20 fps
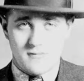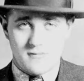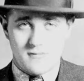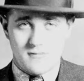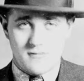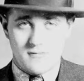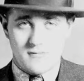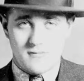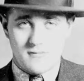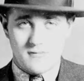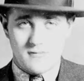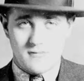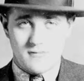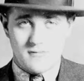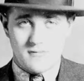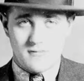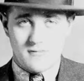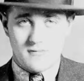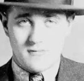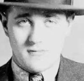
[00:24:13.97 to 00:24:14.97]

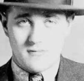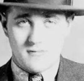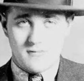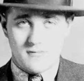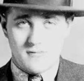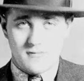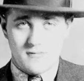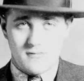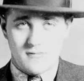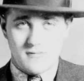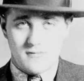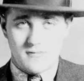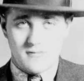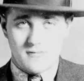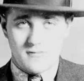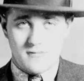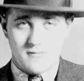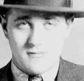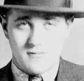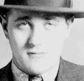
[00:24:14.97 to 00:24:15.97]

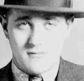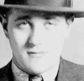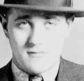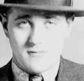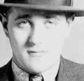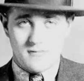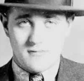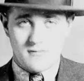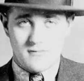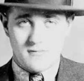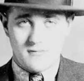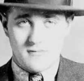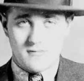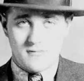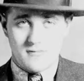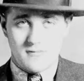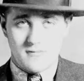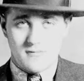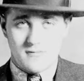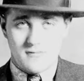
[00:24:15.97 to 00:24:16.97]

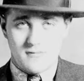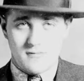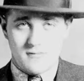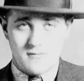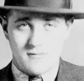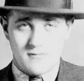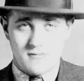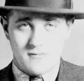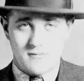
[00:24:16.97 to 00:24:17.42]
Nothing is said.